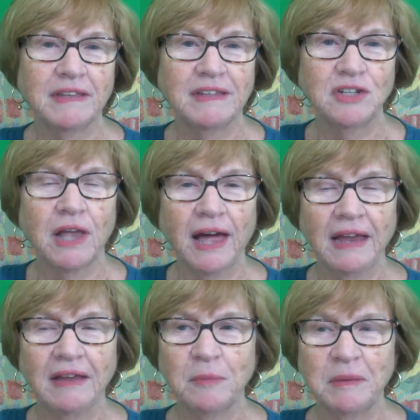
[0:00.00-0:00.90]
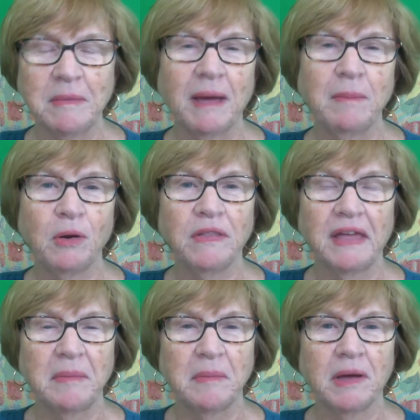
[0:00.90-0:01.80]
July has been my
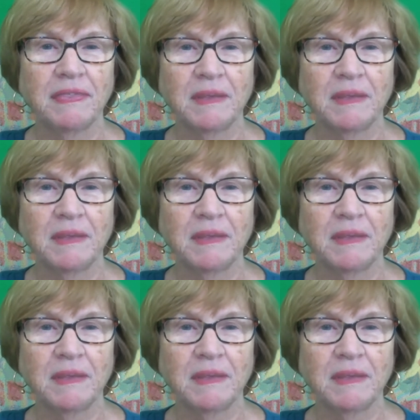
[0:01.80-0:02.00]
birthday month,